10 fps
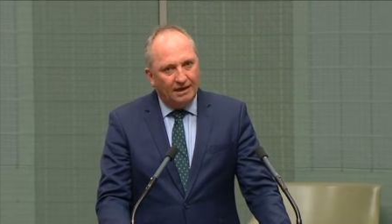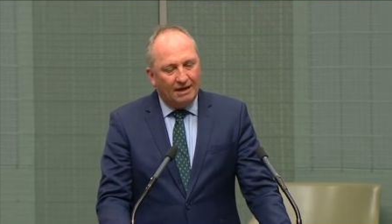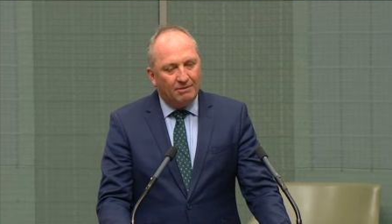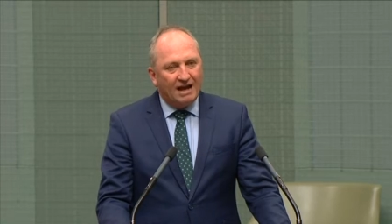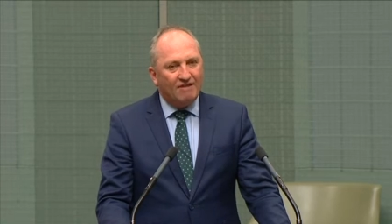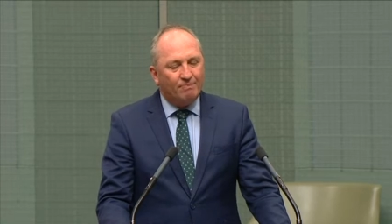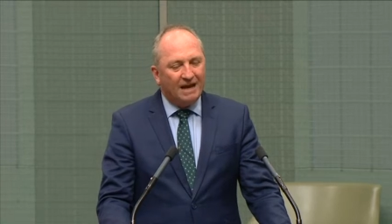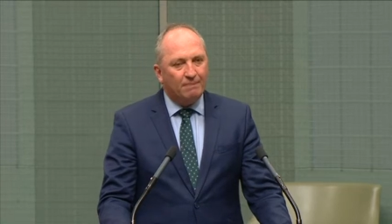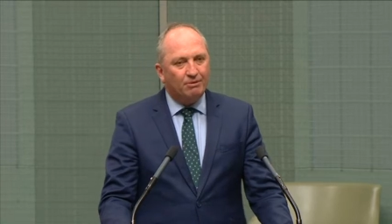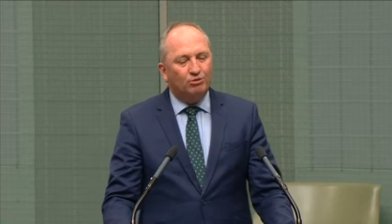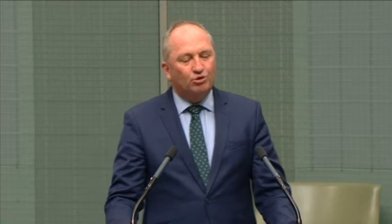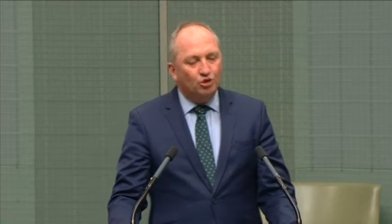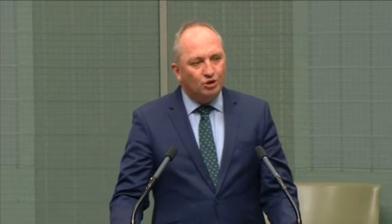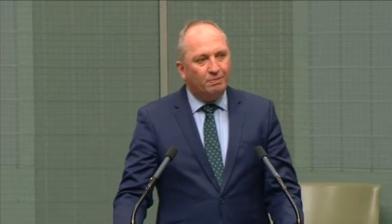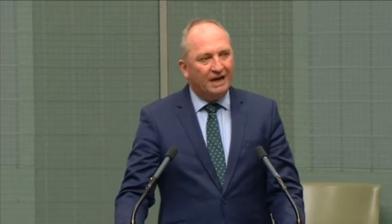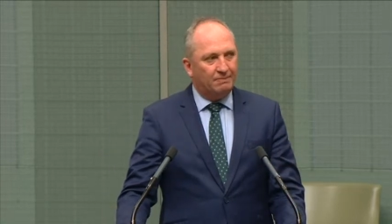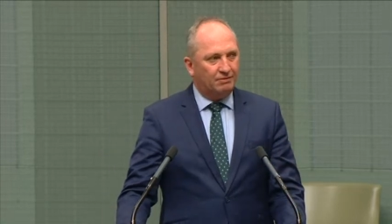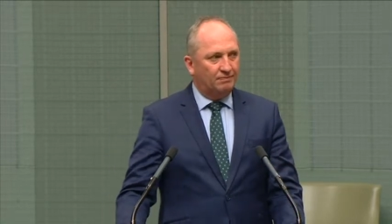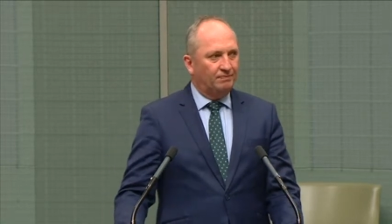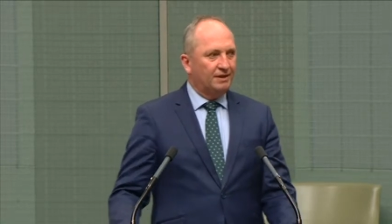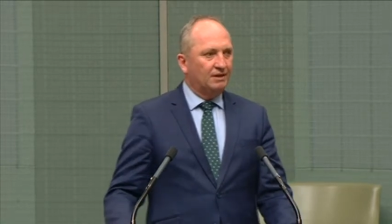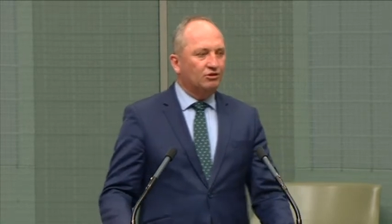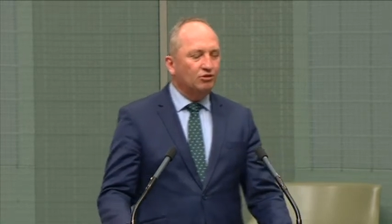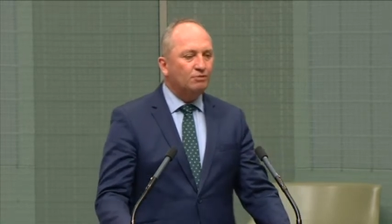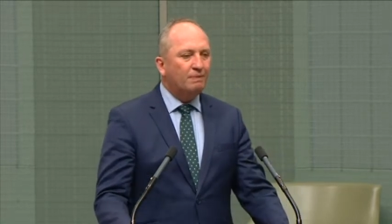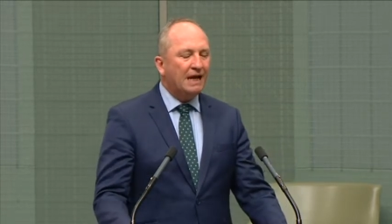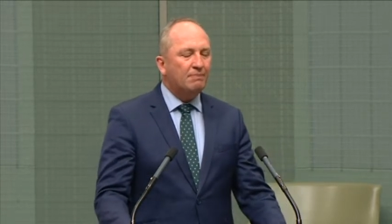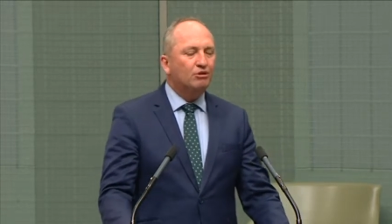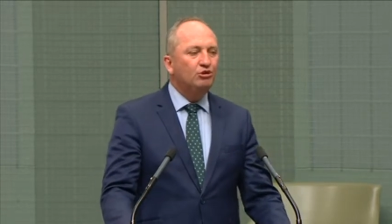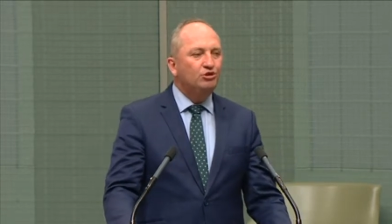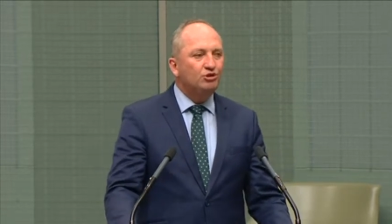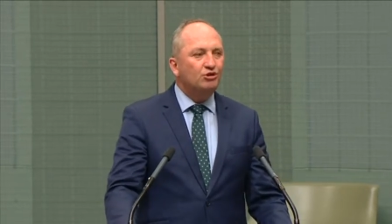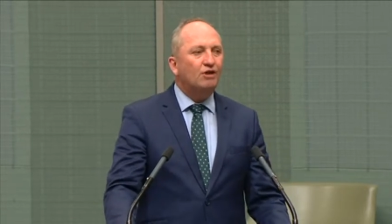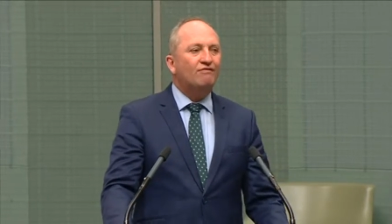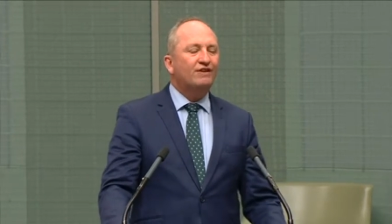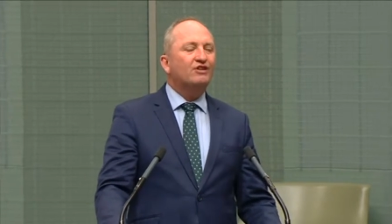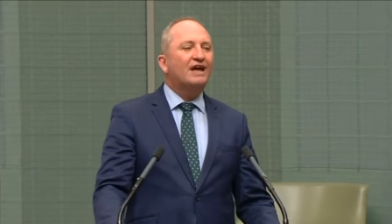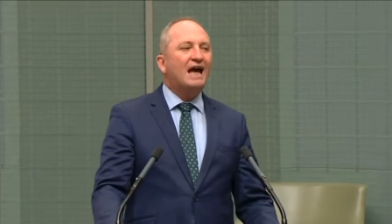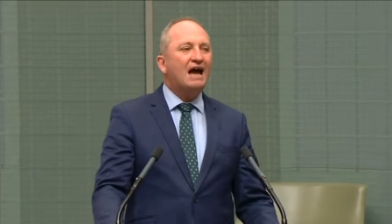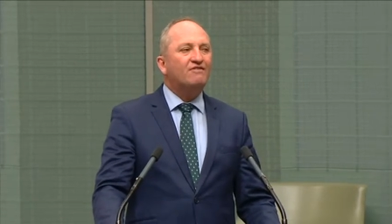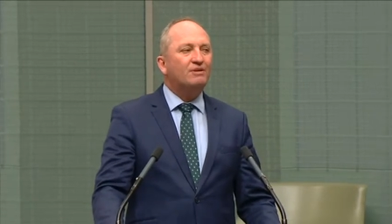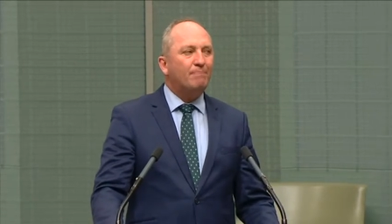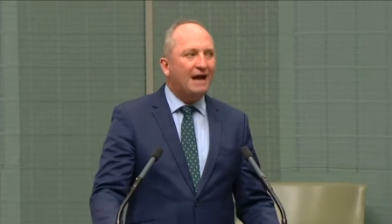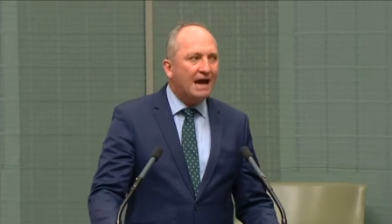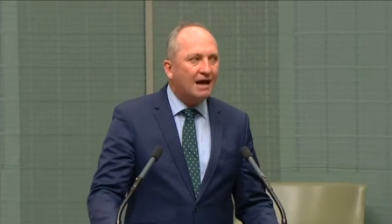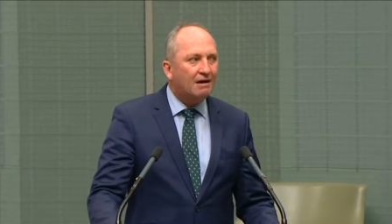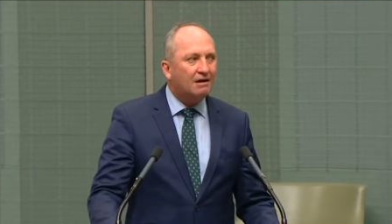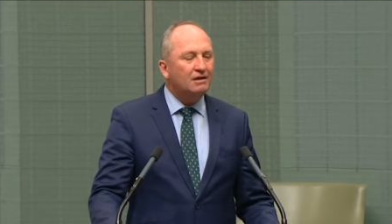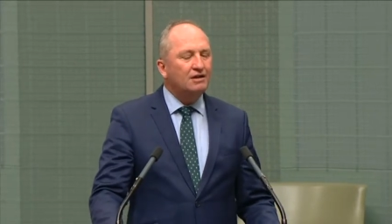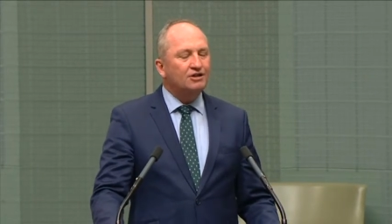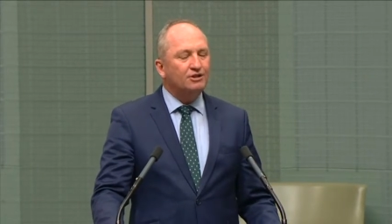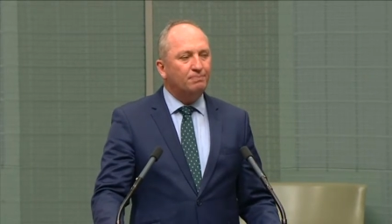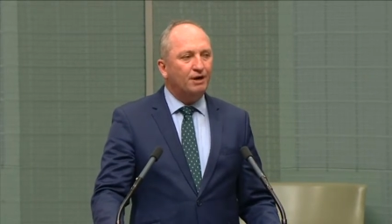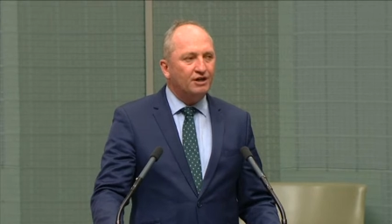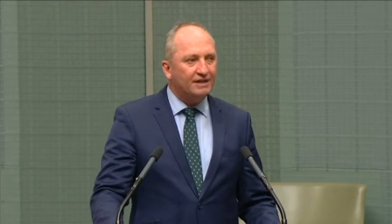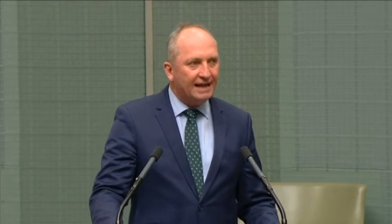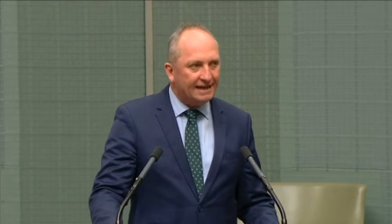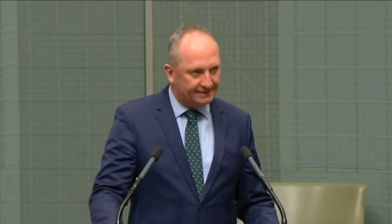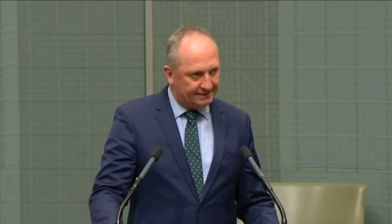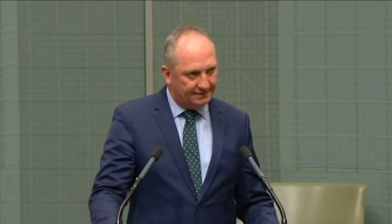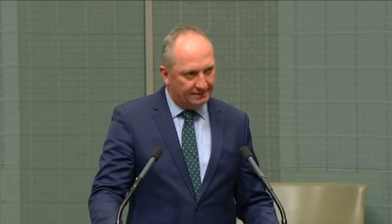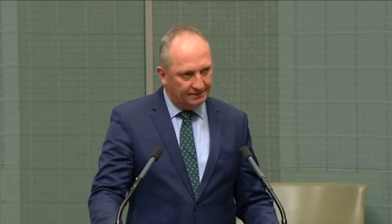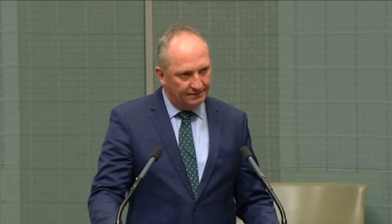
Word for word: And we have people, good people, Good people who do not feel they have the power to protest.